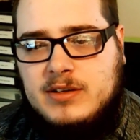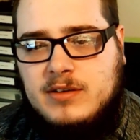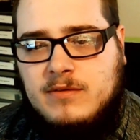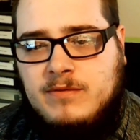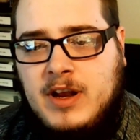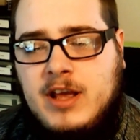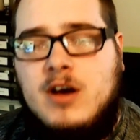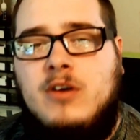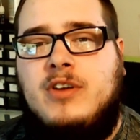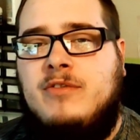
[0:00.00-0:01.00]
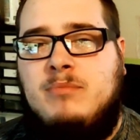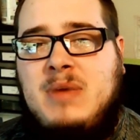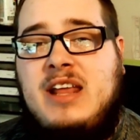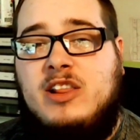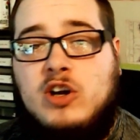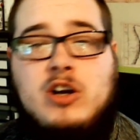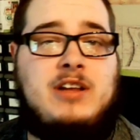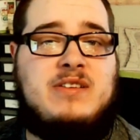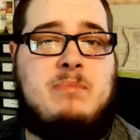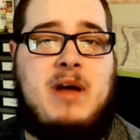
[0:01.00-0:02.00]
Videos of me
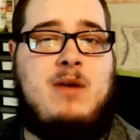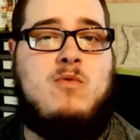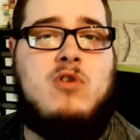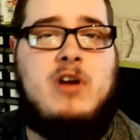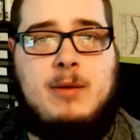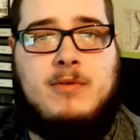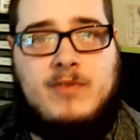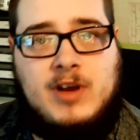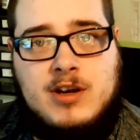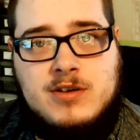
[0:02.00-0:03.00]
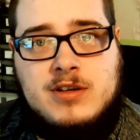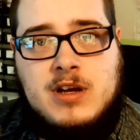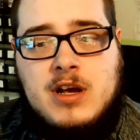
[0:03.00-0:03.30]
learning to paint Warhammer figures.